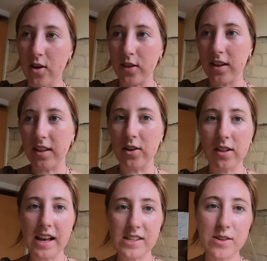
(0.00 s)
all the little
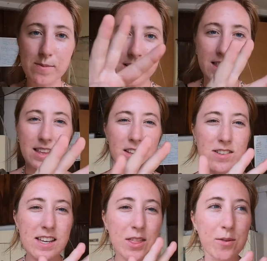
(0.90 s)
classrooms. I think
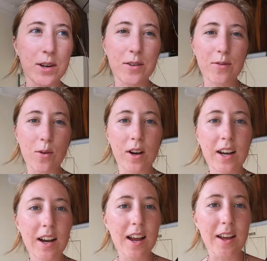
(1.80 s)
there's like 3 or
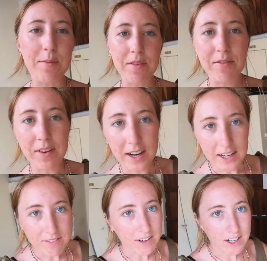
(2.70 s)
4.
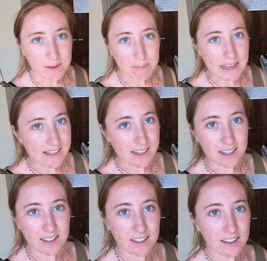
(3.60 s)
Very, very
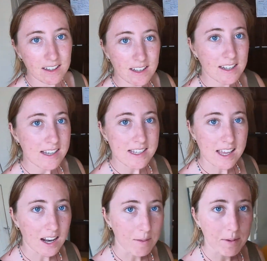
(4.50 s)
basic
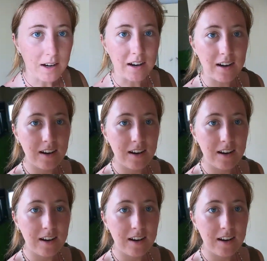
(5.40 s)
setup here,